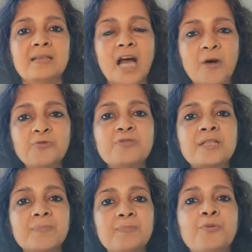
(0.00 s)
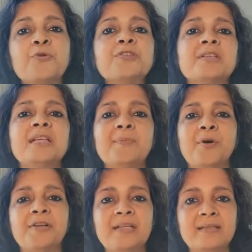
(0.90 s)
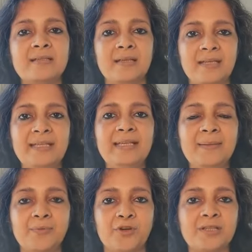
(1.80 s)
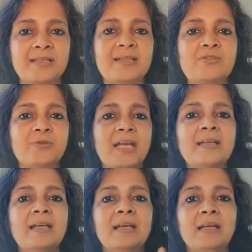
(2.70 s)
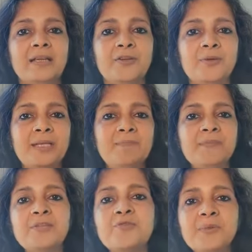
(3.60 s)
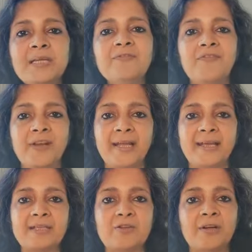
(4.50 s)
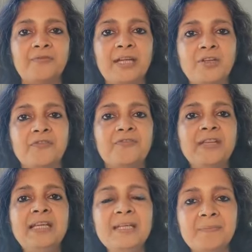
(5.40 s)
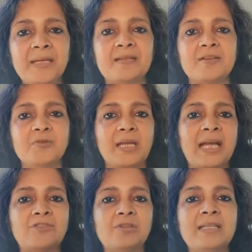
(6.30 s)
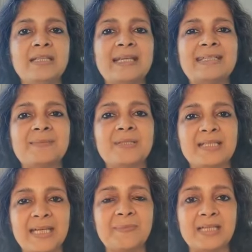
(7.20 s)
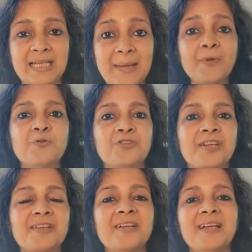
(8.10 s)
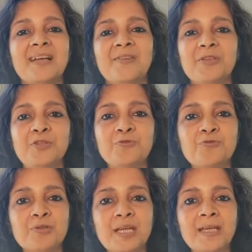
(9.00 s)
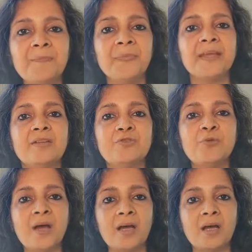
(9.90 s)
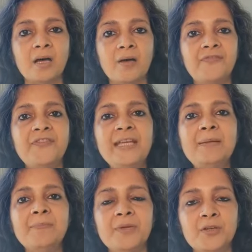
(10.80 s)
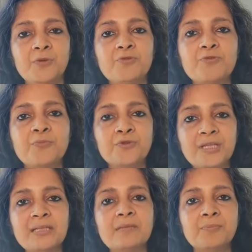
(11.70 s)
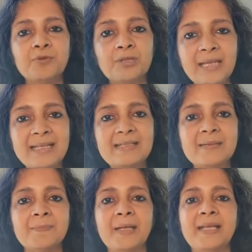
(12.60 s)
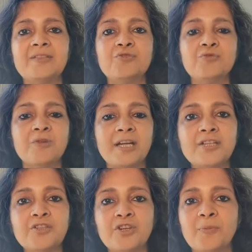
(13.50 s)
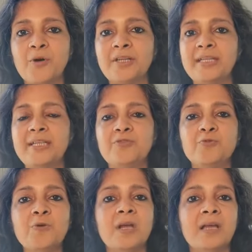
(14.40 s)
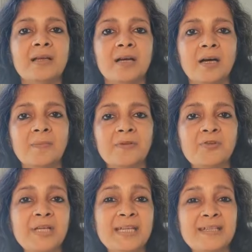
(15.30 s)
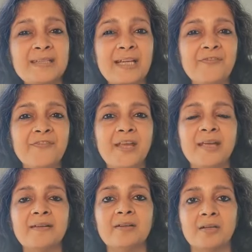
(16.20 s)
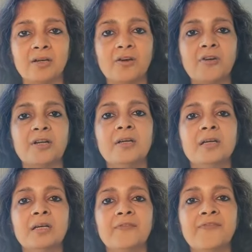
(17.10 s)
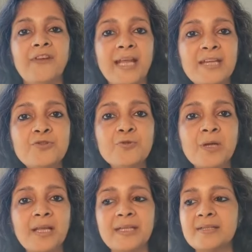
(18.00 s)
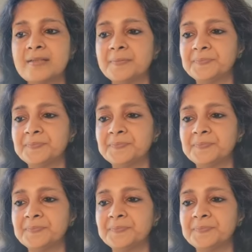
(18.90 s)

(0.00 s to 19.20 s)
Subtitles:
how to support their body's healing process, so that in between flares or when you're feeling better, you can actually take some steps that I'm going to share with you today to to put things in place to nourish your body, to create a self-care or a flare toolkit,